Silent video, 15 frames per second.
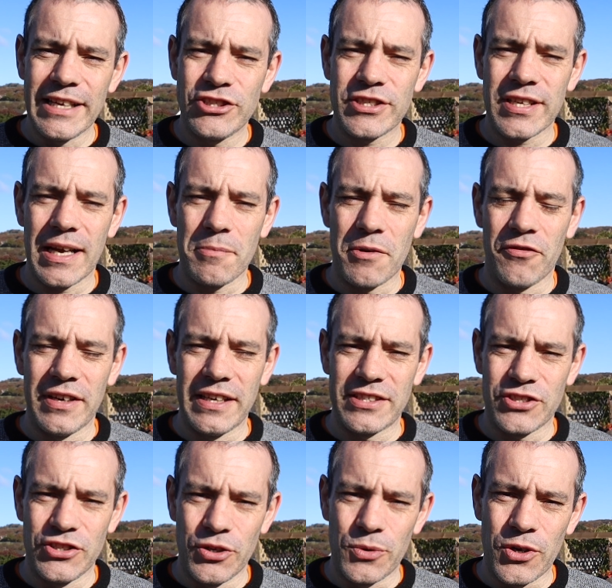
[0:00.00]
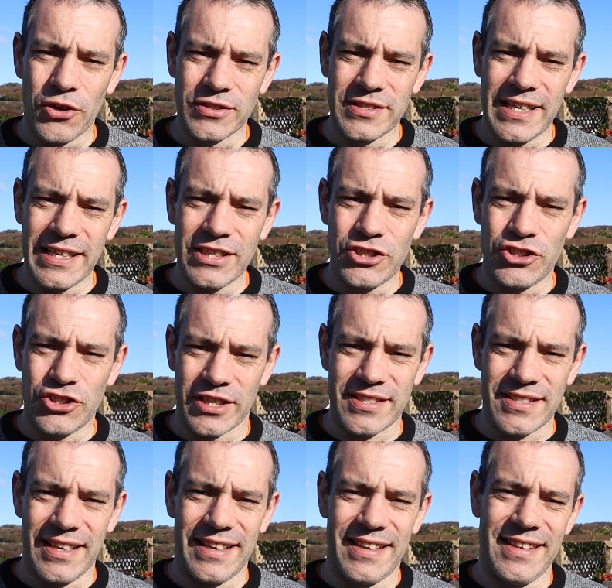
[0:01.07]
each time I release new content
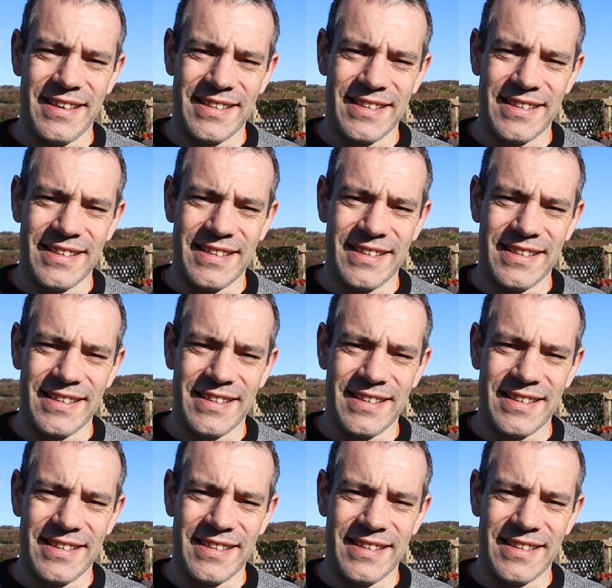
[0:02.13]
just like